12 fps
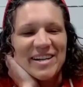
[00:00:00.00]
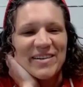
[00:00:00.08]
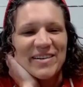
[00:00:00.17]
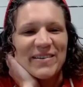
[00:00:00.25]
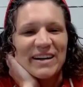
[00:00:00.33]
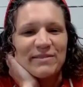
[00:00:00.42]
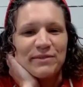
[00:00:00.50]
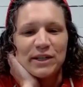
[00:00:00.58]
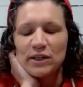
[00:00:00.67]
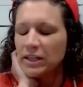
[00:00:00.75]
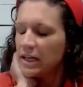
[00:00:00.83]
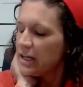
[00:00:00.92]
So I
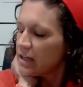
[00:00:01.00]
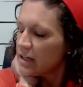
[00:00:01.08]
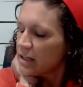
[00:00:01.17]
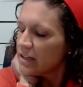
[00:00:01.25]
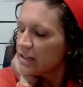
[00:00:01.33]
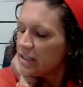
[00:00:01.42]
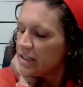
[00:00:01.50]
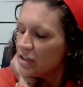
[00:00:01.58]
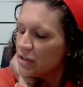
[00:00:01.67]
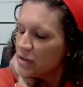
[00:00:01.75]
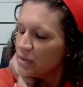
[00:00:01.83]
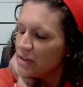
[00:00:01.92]
feel like,
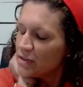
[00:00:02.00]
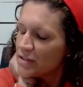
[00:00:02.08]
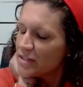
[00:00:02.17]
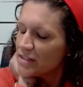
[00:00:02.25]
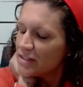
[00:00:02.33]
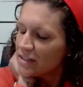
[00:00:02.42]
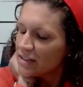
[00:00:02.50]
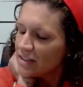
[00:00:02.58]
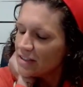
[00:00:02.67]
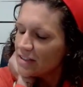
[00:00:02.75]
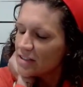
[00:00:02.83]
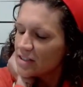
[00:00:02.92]
there's
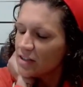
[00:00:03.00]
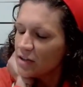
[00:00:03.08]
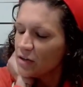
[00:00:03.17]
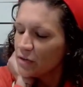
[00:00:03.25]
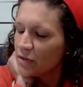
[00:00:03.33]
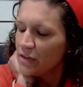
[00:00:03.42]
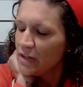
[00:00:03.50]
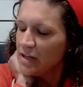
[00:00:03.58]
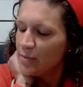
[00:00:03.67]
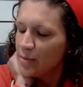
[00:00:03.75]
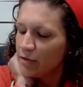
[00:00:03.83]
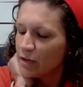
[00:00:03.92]
is a little
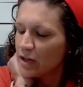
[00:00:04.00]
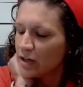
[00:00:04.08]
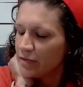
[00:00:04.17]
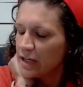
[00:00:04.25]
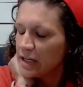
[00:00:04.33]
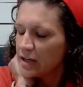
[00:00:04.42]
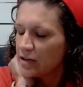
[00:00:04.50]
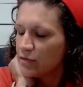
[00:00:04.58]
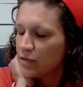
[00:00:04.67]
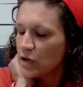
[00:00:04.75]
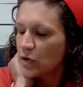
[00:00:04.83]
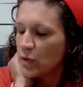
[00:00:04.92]
theme evolving
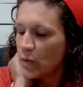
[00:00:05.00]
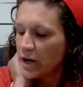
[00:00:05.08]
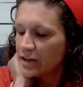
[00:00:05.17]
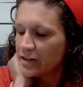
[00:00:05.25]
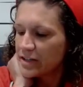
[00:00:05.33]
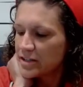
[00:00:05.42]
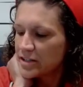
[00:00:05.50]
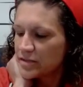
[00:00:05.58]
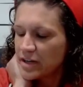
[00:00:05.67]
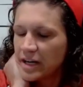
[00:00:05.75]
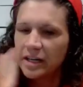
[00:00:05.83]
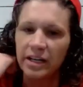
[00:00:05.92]
of
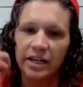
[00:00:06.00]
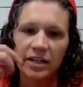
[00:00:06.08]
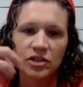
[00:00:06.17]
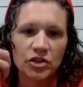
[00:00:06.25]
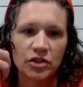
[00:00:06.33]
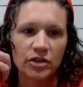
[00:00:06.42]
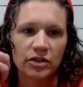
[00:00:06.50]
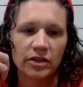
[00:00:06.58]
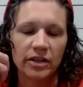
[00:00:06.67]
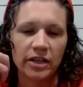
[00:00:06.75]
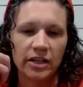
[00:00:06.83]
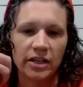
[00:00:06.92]
awareness, right?
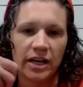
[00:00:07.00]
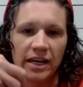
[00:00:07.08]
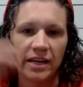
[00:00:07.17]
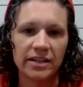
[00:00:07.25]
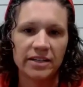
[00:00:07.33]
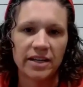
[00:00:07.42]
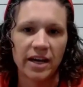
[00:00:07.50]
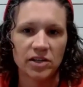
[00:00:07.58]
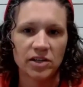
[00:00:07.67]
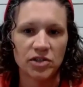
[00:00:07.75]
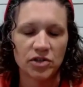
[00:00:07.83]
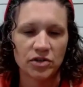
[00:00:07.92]
Internally and
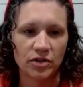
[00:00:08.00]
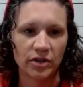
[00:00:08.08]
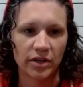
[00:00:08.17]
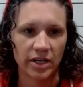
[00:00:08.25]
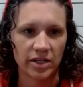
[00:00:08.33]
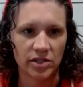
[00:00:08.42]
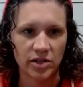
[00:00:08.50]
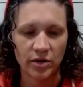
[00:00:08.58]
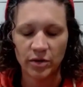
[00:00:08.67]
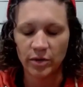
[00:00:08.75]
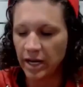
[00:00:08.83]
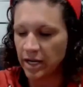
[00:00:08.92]
externally.
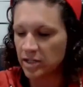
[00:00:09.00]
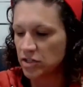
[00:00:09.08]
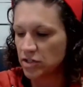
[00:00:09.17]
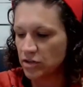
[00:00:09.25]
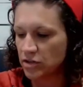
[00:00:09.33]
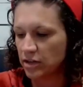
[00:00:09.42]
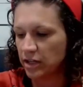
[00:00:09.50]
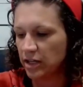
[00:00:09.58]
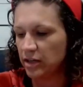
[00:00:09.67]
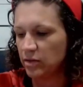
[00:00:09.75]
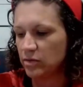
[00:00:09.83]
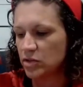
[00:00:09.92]
So
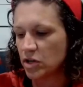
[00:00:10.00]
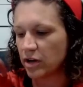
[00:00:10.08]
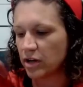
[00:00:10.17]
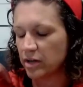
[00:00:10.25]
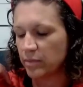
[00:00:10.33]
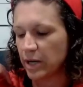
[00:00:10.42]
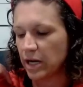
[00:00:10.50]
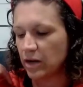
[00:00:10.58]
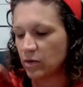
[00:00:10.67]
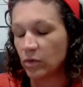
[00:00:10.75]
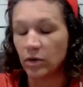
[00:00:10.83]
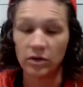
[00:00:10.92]
externally talking
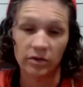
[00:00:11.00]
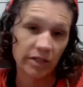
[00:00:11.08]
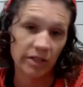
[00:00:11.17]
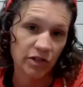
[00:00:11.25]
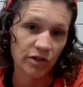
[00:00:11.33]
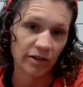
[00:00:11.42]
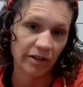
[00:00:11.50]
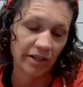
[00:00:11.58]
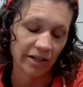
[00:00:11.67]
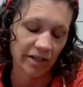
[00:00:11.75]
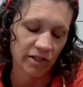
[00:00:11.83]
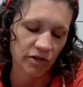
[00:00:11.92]
about, well,
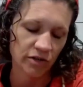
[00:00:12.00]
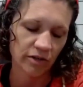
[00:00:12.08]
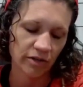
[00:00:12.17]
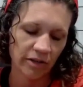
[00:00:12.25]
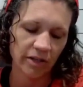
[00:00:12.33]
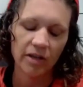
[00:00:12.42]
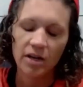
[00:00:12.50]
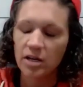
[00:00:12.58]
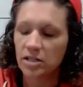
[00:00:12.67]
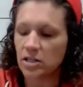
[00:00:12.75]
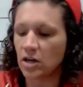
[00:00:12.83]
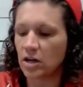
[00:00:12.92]
internally and externally
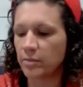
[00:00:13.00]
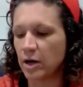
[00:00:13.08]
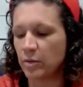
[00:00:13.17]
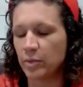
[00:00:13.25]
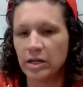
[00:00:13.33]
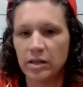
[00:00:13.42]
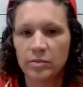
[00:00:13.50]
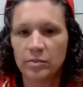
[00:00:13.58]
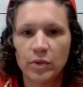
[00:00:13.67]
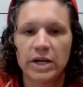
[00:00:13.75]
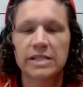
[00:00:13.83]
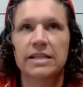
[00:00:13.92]
talking about being
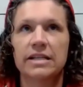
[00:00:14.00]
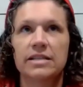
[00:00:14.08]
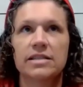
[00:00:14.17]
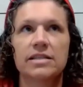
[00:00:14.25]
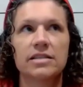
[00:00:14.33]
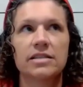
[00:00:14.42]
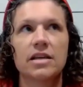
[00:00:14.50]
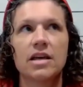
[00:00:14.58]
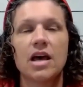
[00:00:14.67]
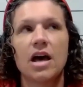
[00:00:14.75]
the presence